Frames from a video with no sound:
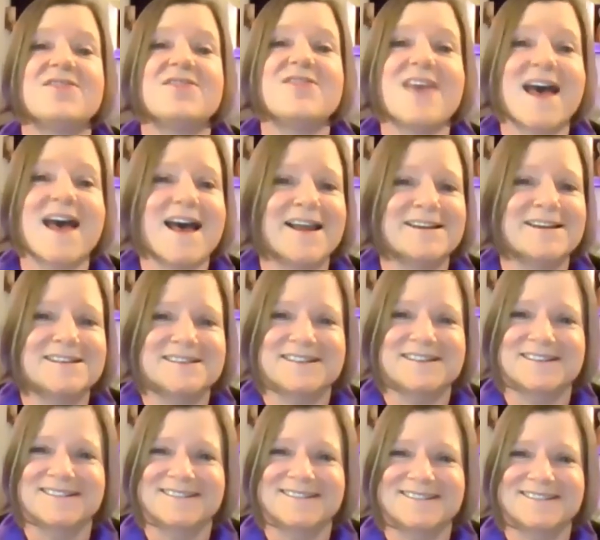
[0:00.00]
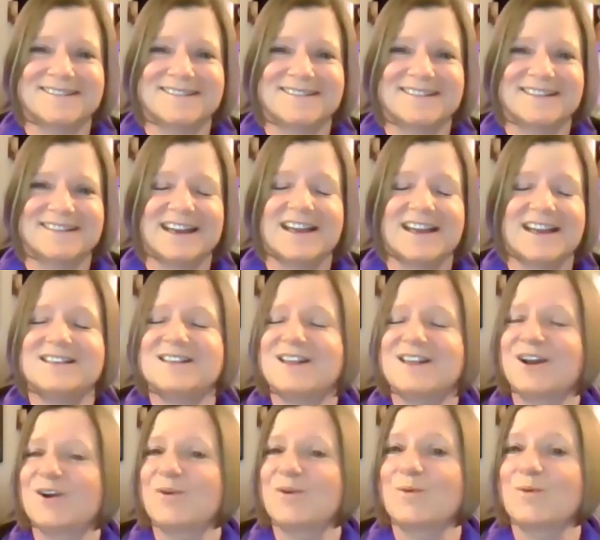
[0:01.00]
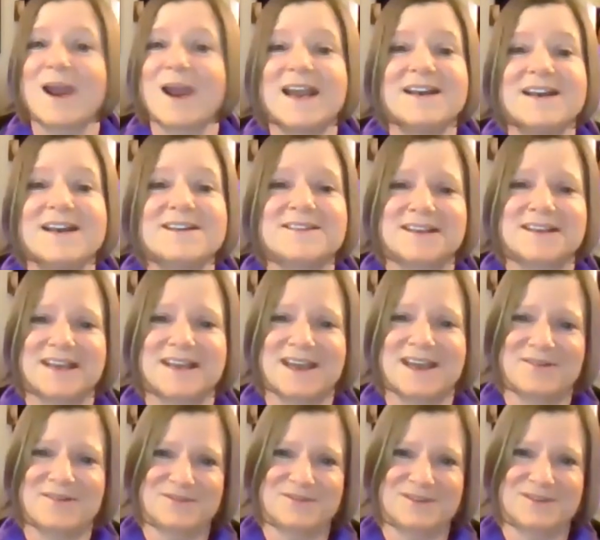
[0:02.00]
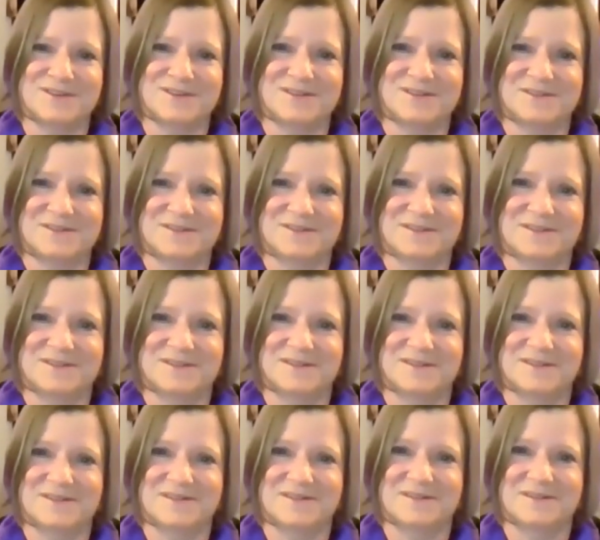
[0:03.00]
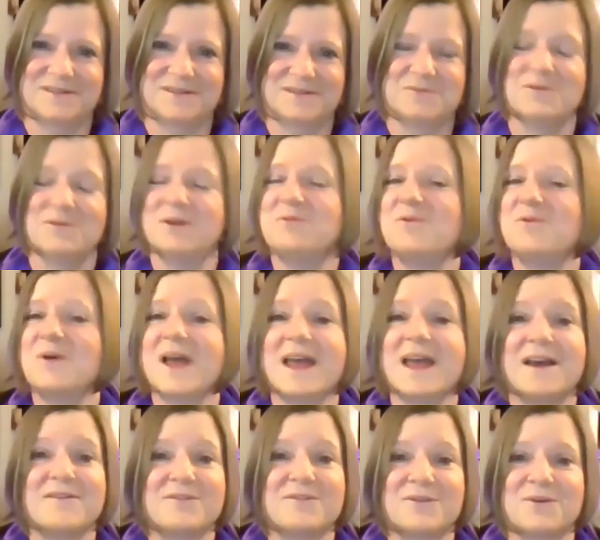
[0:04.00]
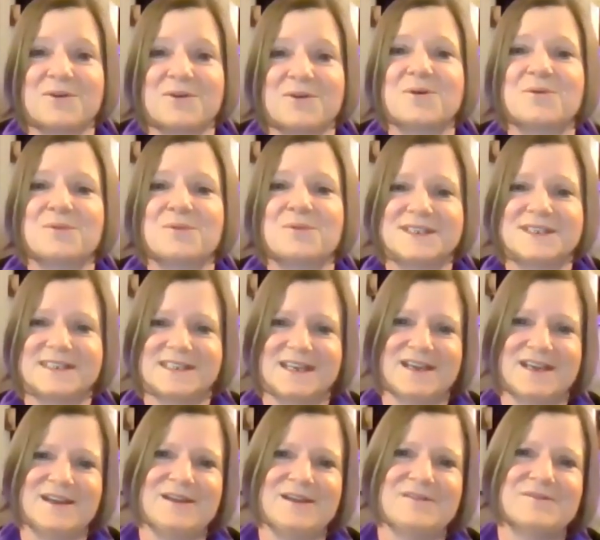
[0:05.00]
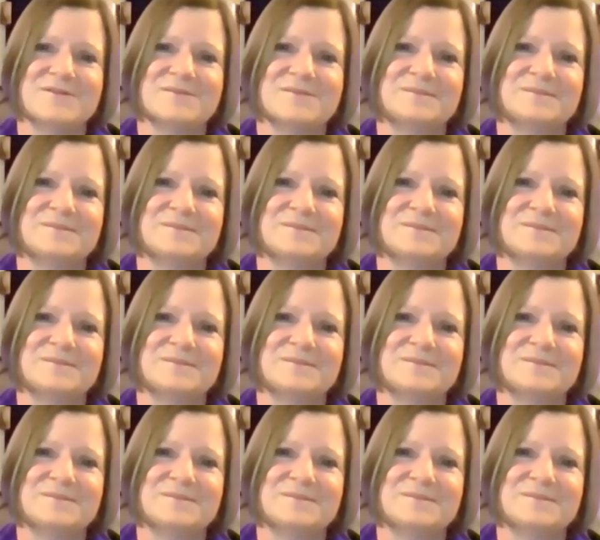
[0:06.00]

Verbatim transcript: that is the greatest gift we will ever receive.